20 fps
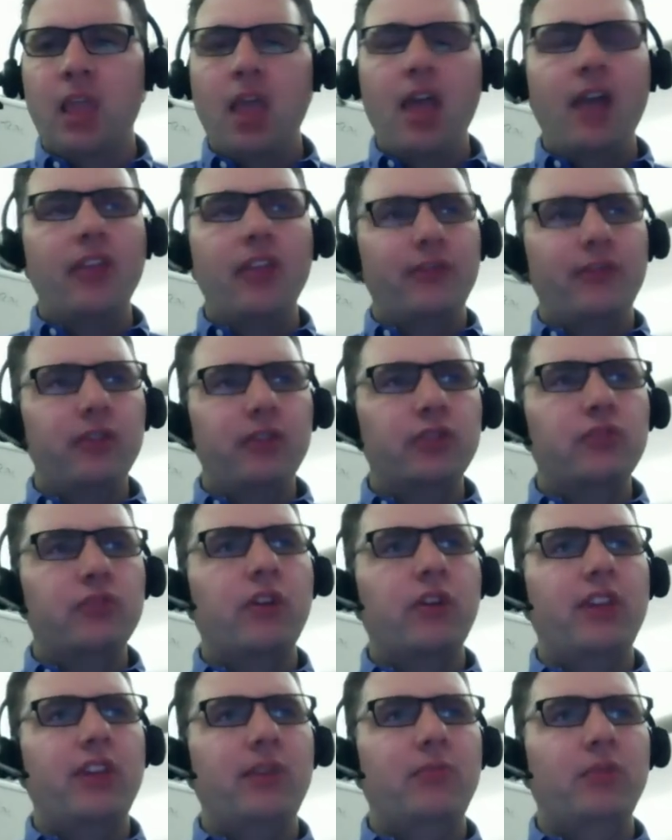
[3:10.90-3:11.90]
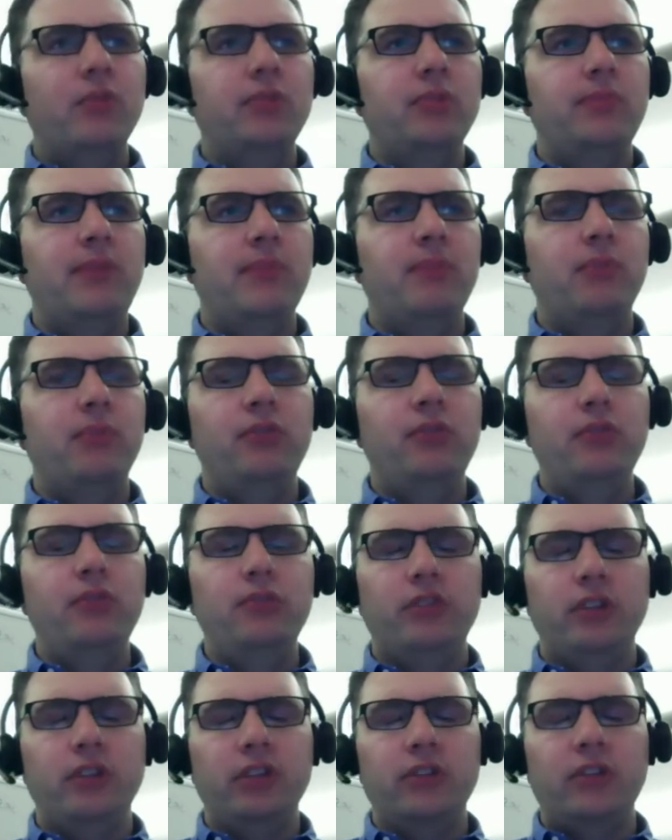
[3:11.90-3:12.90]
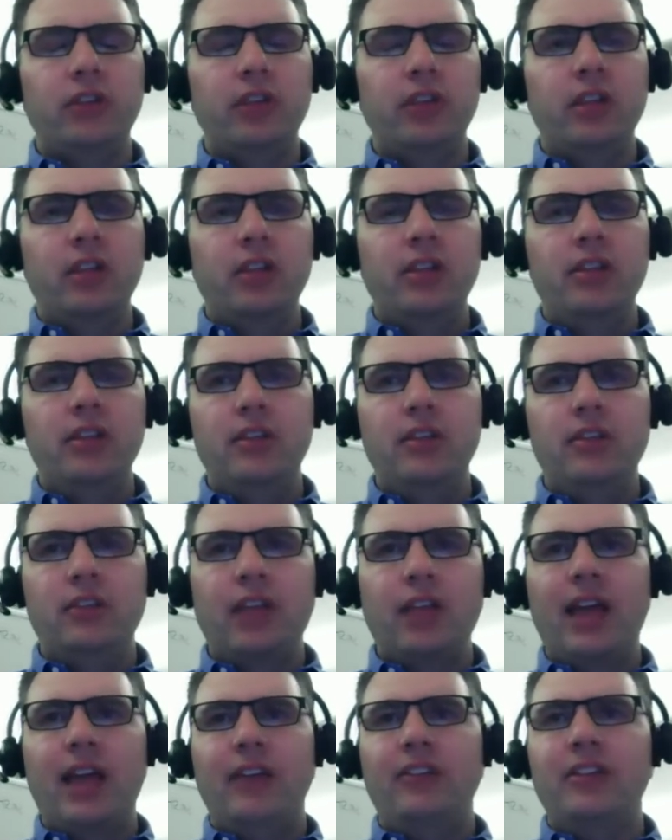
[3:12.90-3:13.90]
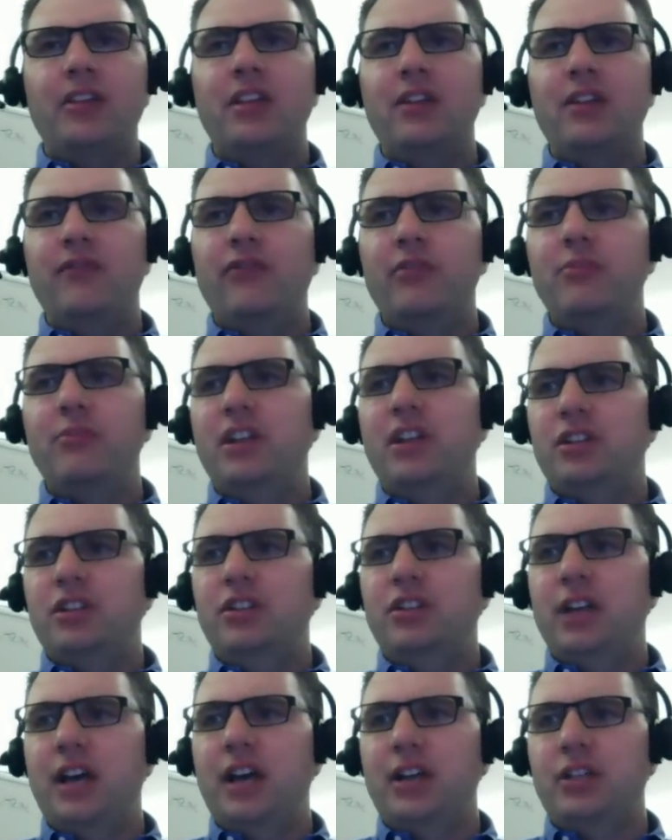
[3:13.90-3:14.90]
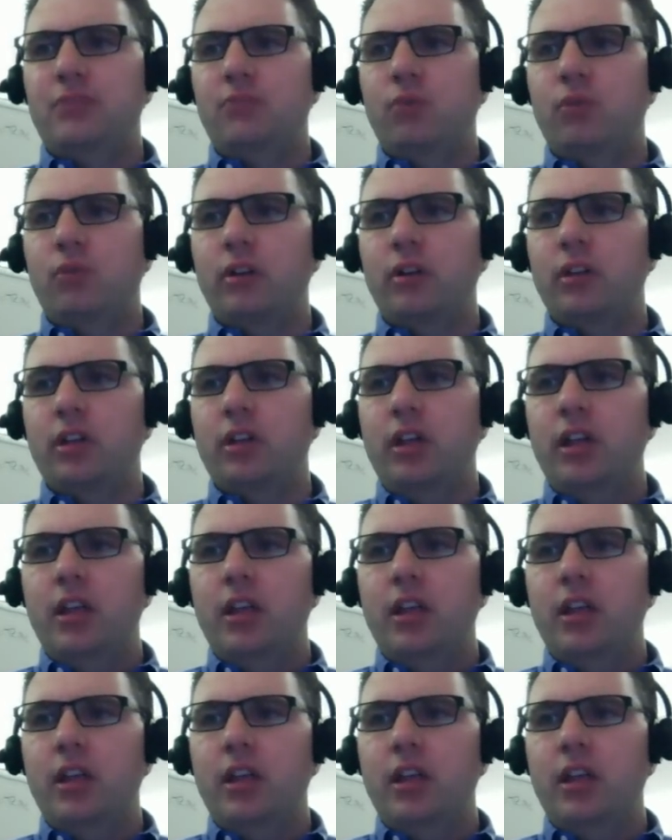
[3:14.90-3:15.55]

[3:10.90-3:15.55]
And the first way that most people use it is as an information dashboard.